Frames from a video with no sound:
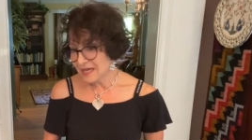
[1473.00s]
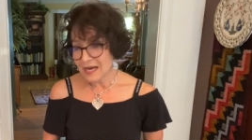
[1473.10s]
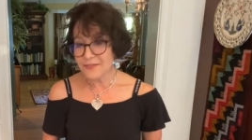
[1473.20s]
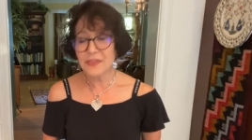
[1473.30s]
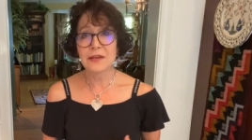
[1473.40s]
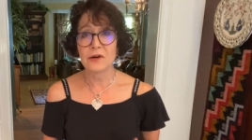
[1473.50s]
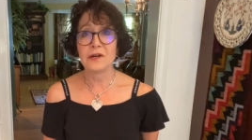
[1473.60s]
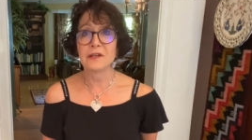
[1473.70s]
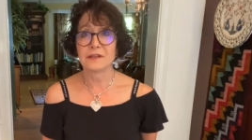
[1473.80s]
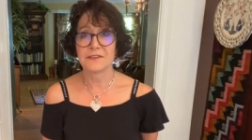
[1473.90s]
I think
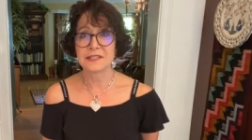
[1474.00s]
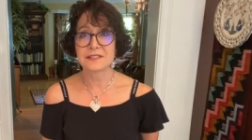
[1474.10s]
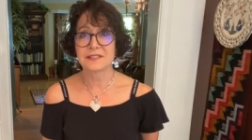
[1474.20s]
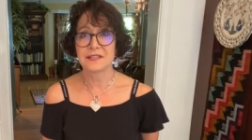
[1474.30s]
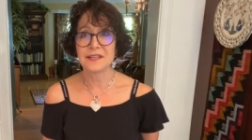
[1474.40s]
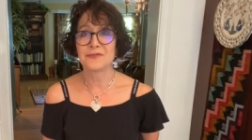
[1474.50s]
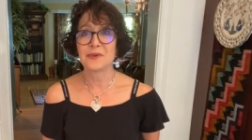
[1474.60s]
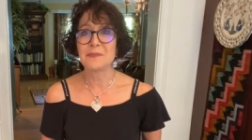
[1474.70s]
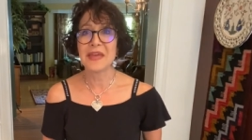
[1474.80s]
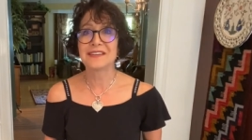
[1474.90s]
all of us, if we
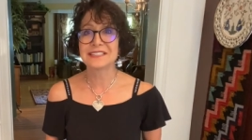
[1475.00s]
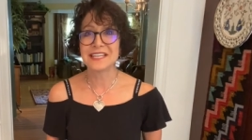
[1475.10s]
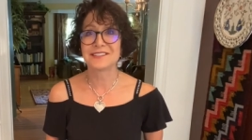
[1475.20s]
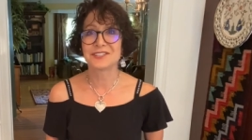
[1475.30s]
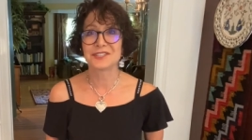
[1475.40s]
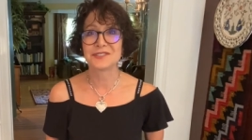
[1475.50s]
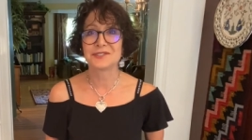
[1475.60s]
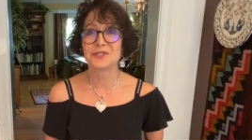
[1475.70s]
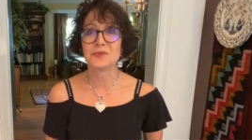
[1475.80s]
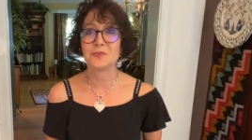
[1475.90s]
pay attention
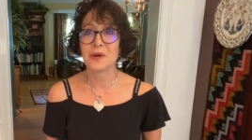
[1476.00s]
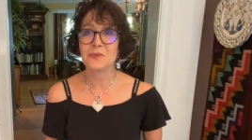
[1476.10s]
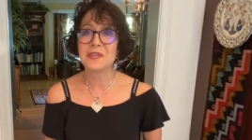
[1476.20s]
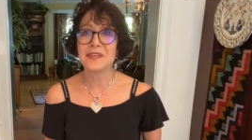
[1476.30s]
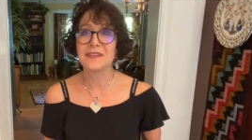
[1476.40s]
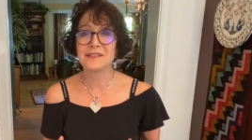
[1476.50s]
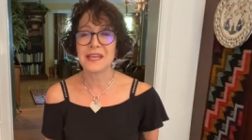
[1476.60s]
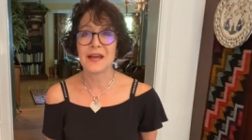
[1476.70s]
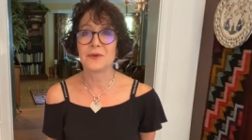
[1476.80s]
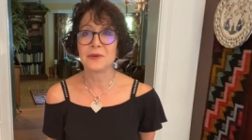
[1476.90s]
to what we eat and
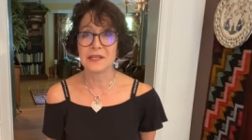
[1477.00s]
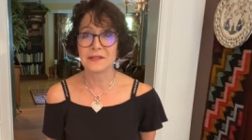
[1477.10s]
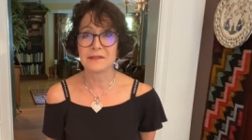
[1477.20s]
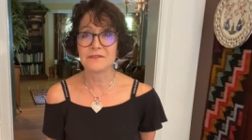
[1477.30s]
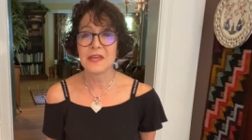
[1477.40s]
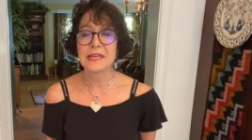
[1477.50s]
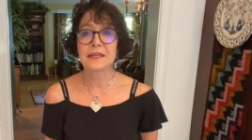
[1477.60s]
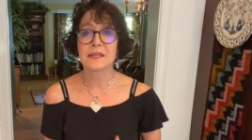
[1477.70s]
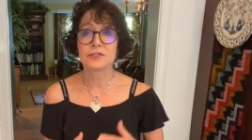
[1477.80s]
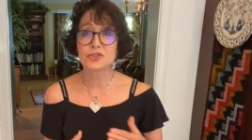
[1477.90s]
how we live,
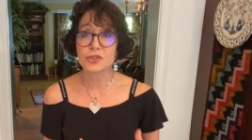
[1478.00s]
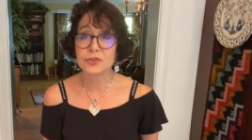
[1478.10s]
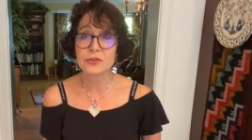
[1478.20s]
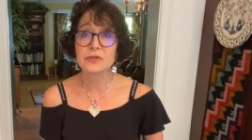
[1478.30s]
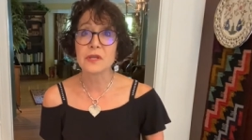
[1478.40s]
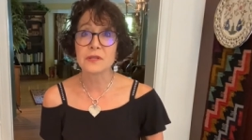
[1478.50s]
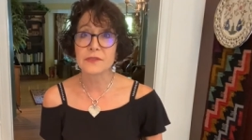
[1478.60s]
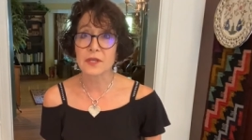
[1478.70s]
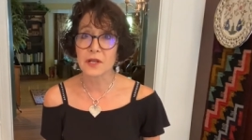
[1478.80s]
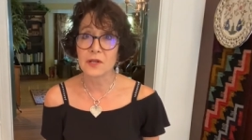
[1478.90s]
can turn
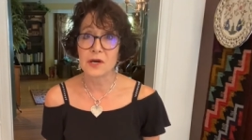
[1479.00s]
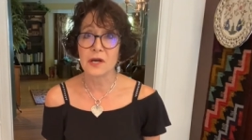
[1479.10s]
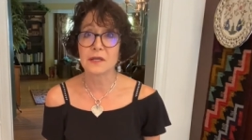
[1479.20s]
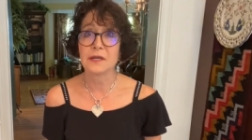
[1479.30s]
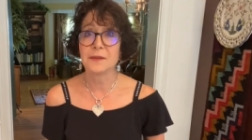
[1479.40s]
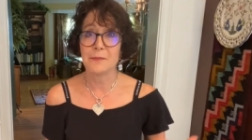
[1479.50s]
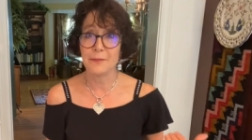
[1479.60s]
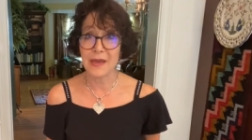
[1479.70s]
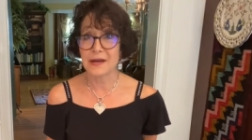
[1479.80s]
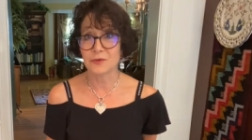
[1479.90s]
the clock
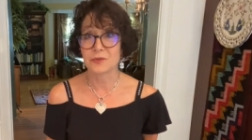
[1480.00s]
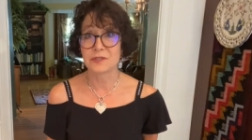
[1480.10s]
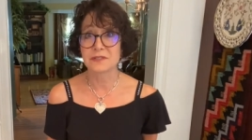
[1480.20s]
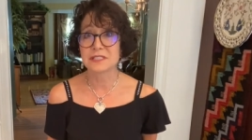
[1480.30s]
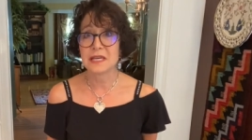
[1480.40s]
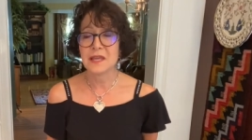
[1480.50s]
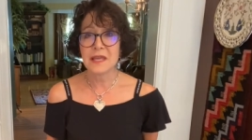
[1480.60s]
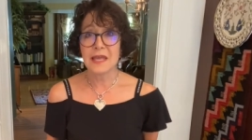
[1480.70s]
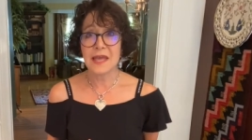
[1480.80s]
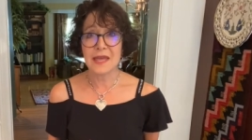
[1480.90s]
backwards
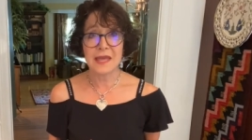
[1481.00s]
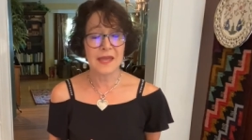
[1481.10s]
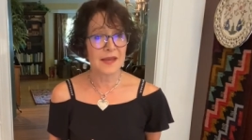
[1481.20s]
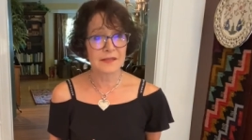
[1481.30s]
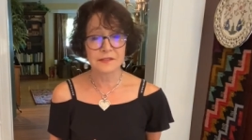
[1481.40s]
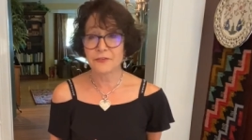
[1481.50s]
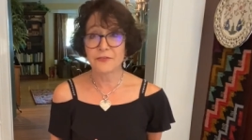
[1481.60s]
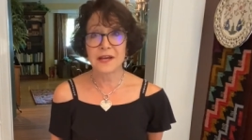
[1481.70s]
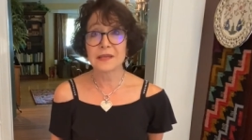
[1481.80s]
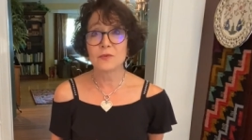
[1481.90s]
and
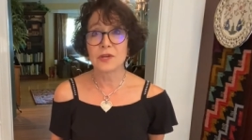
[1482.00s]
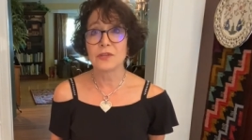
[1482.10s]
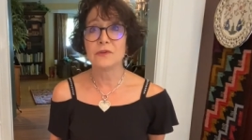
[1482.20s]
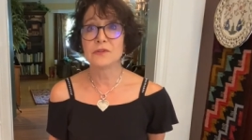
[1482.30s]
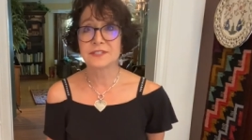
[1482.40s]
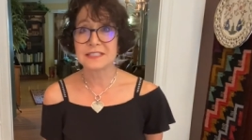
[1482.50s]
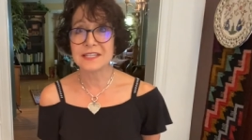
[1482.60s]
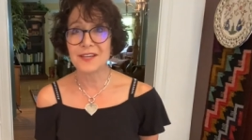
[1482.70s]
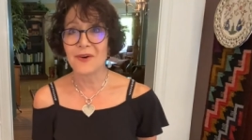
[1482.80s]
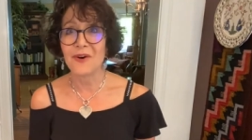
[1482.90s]
fight what you
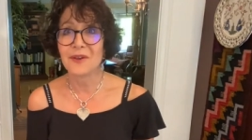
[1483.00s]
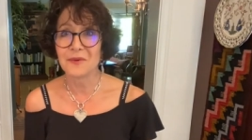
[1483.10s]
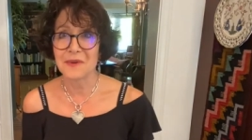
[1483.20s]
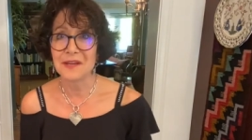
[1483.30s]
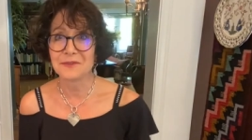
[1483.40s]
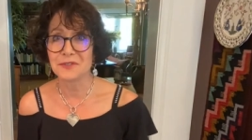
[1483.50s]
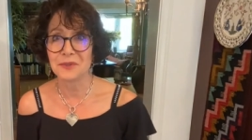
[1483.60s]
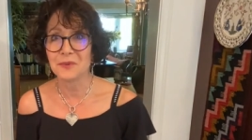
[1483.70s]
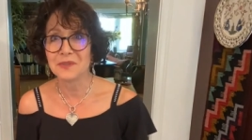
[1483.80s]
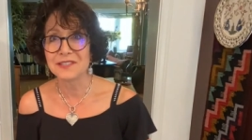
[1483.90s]
see all around
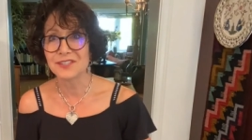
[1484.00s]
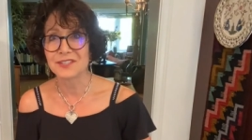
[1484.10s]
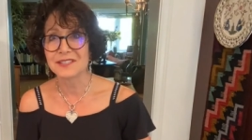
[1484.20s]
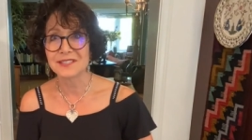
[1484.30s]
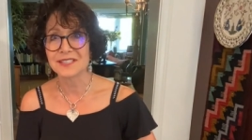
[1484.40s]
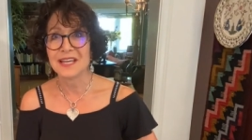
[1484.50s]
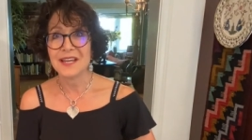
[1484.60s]
you, which is